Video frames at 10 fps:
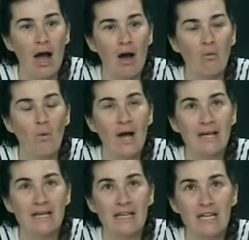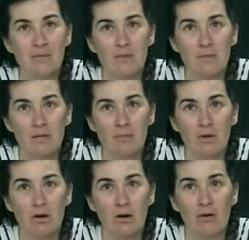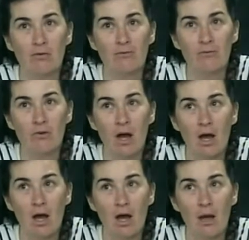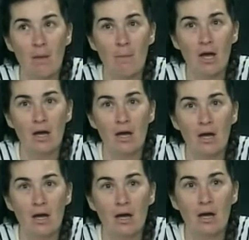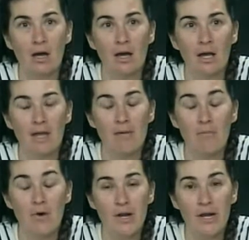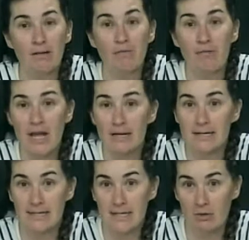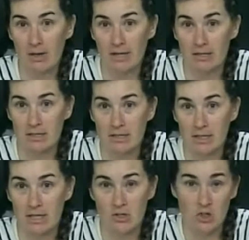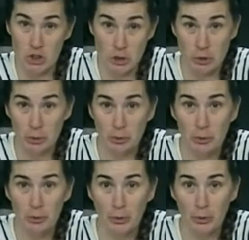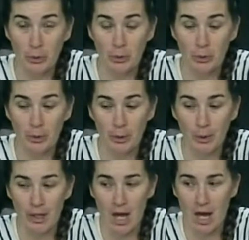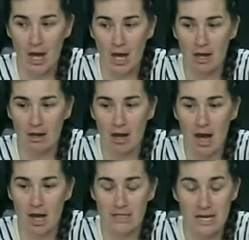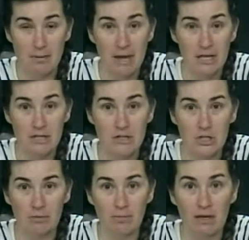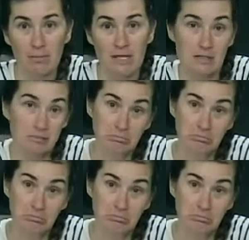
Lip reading: what keeps people from inputting fake sequence into a database, a genome database?